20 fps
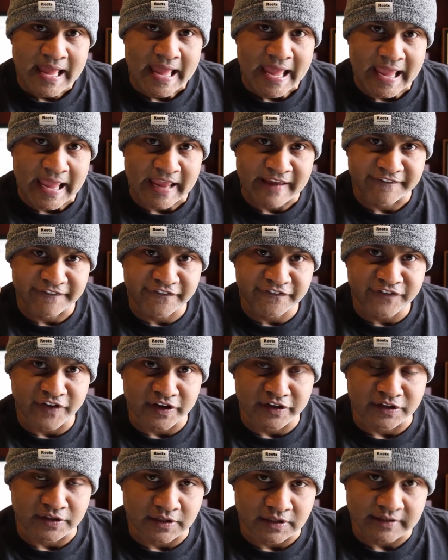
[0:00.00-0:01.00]
A
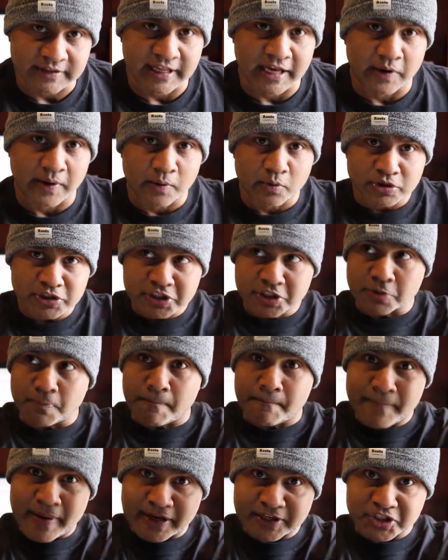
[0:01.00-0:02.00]
funnel. Now I want you to
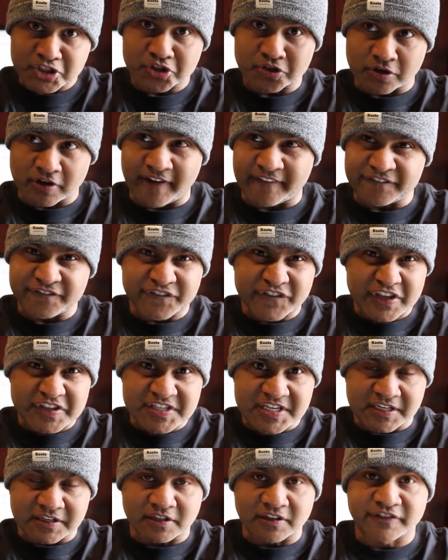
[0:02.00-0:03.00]
picture a
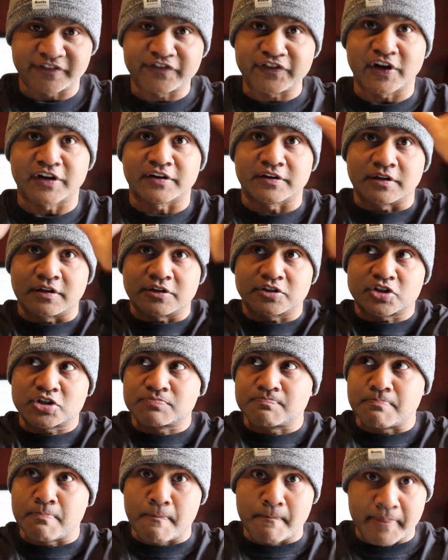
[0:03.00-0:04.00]
physical funnel.
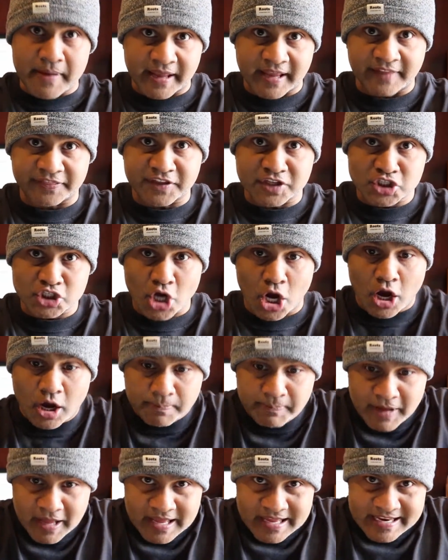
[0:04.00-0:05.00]
Big at the
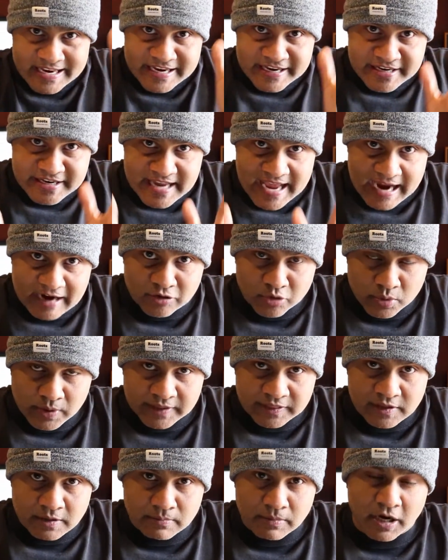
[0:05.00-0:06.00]
top, narrow
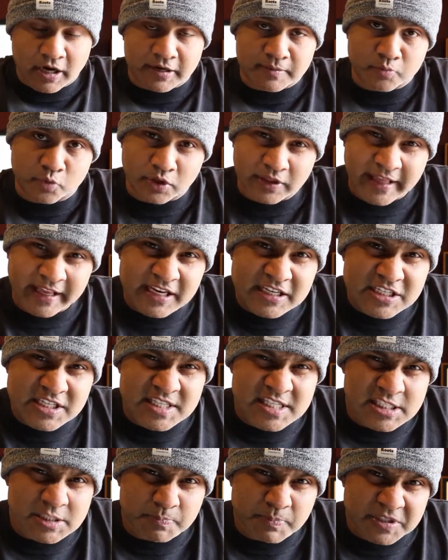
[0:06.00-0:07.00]
at the bottom. We'll get into
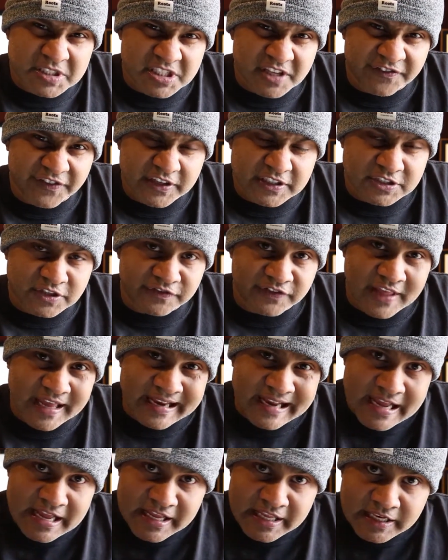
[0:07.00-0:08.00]
the specifics of
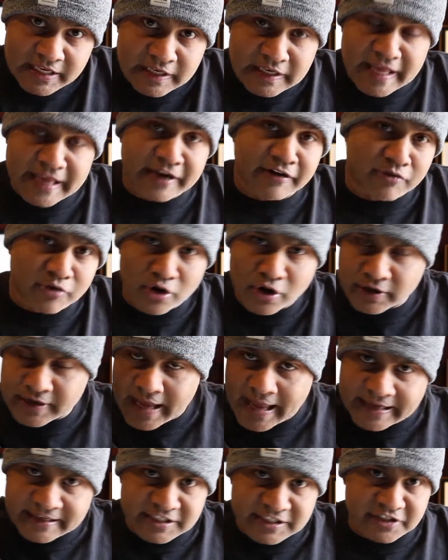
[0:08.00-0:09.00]
that later on
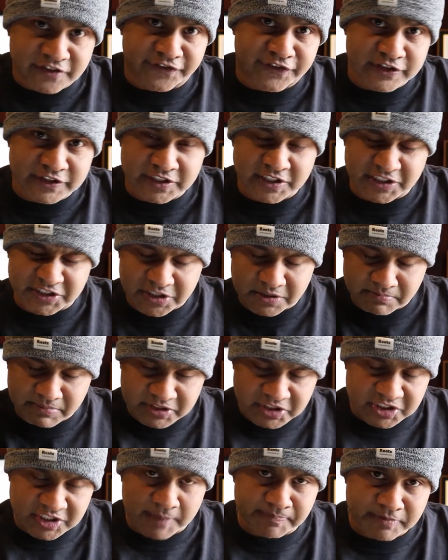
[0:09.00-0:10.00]
at a different session.
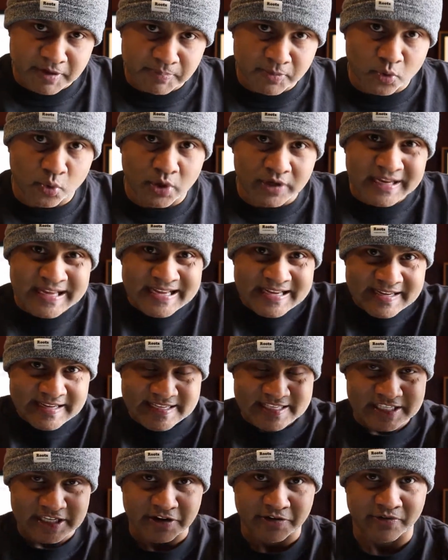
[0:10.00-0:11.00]
But step number 1
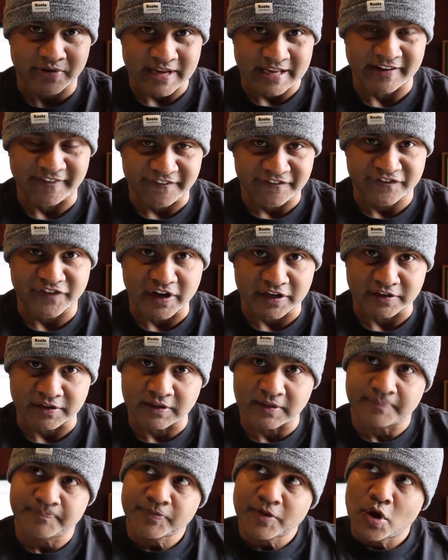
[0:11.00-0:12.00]
is create a
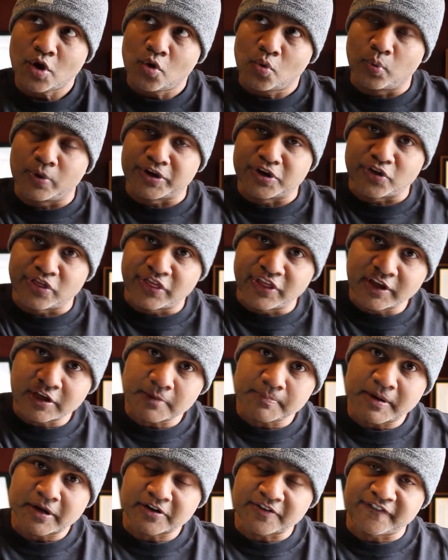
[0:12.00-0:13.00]
funnel. When you think
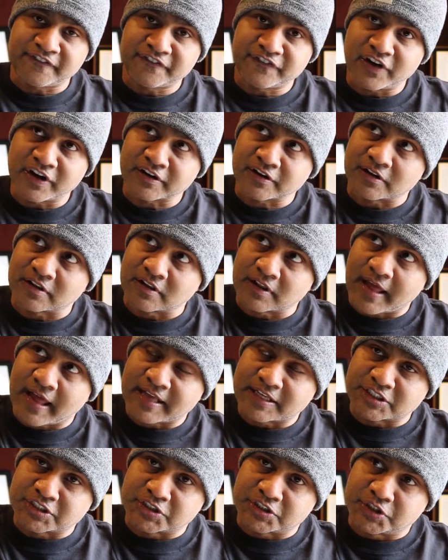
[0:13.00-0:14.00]
about a funnel,
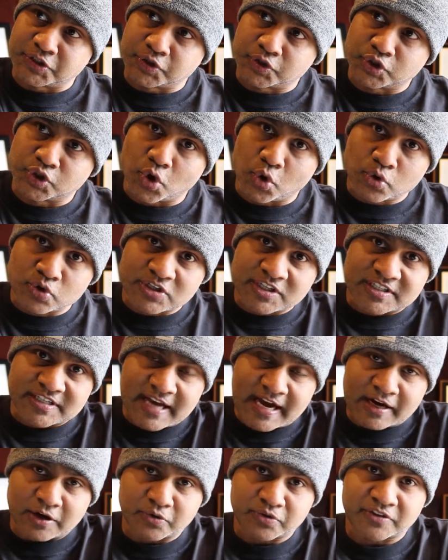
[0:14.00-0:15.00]
as you go
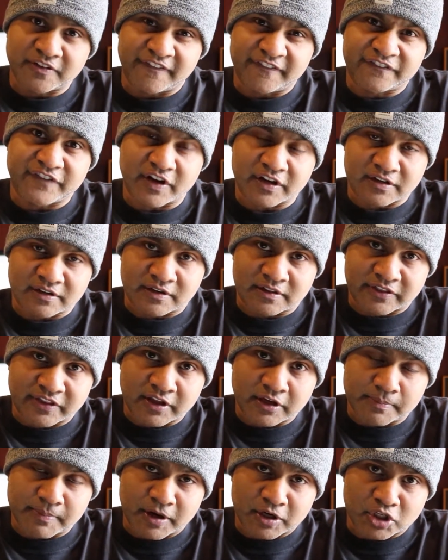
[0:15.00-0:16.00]
down the funnel,
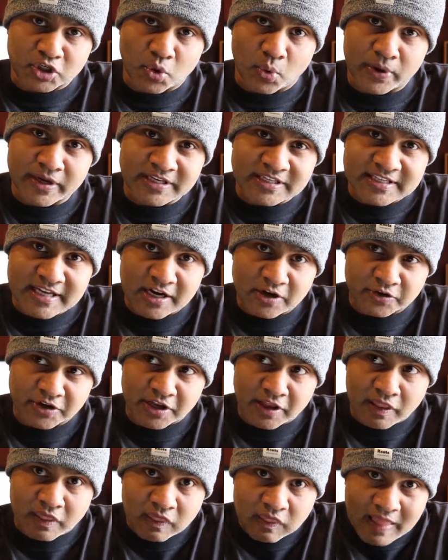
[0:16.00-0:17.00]
think about going down a
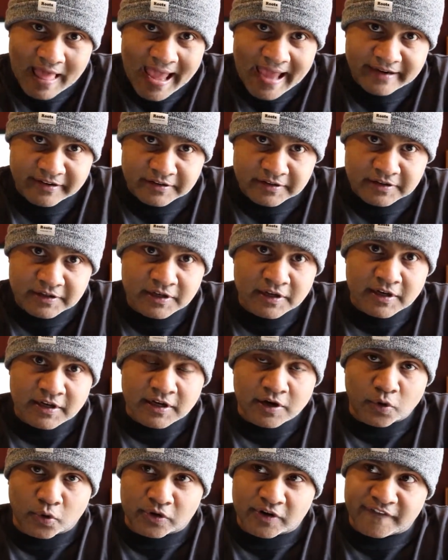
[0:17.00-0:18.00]
ladder
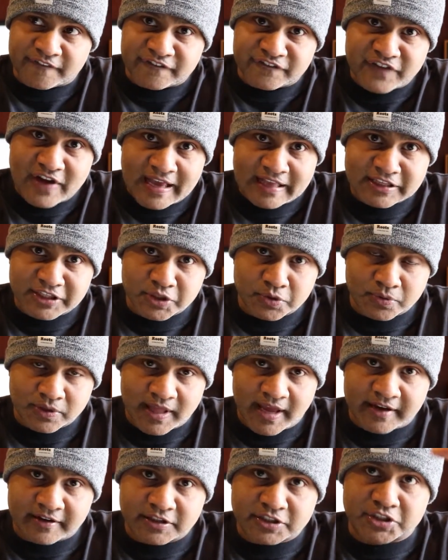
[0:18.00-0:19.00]
or a value
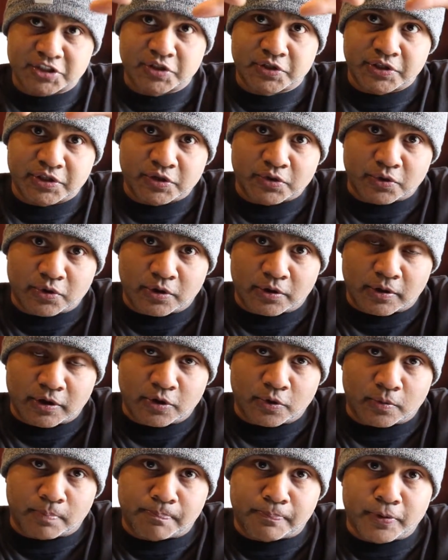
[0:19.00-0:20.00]
ladder. So
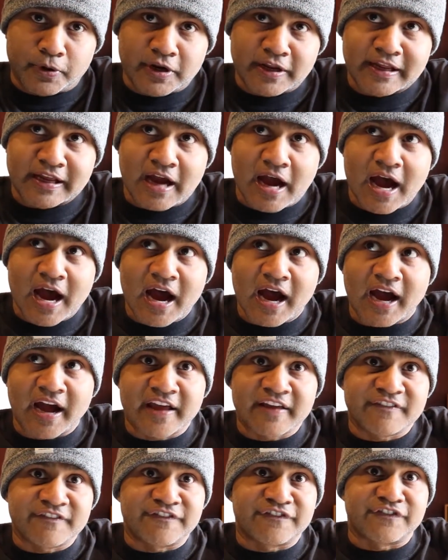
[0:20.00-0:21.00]
you're putting
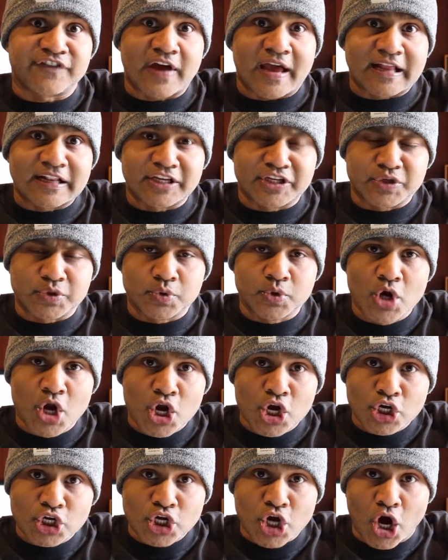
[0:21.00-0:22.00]
high value
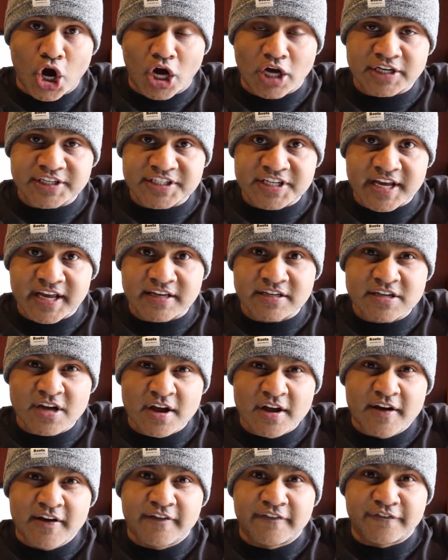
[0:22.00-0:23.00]
content
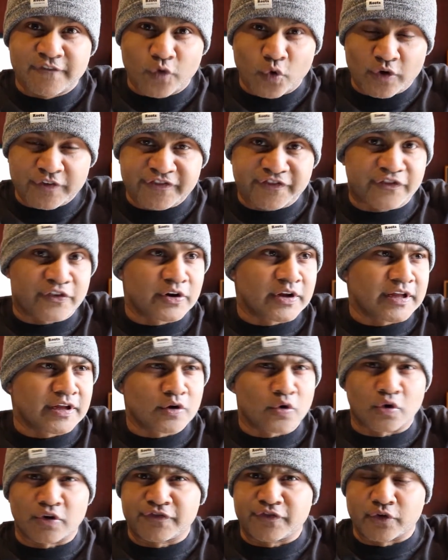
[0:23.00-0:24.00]
for free
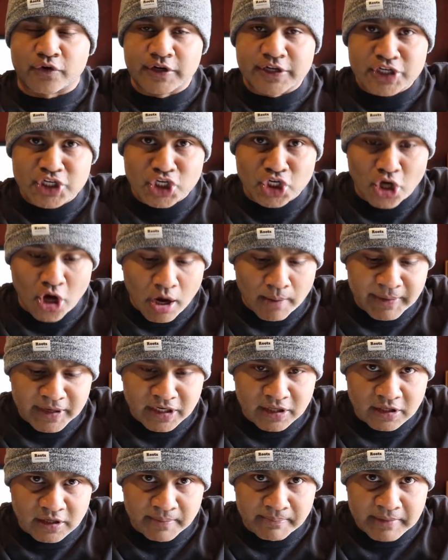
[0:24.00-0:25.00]
or for a
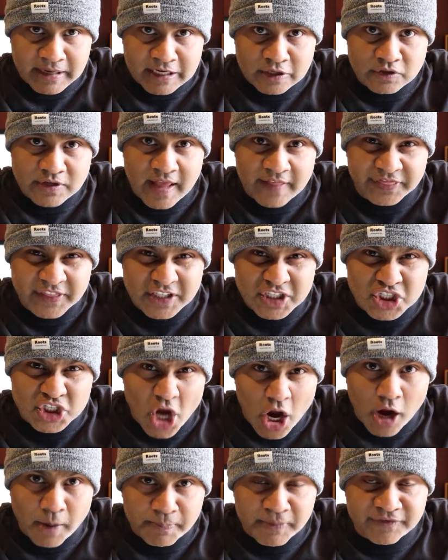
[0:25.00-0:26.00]
nominal amount at the
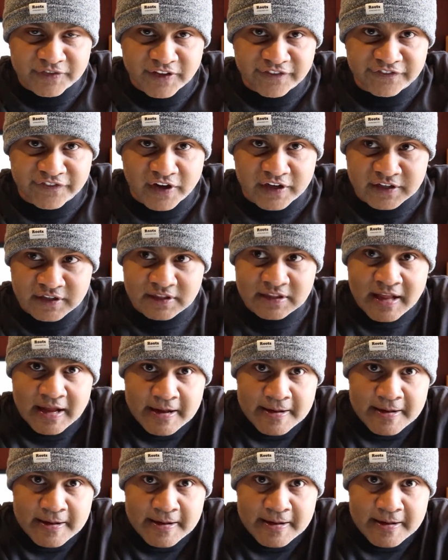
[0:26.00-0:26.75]
top of the funnel.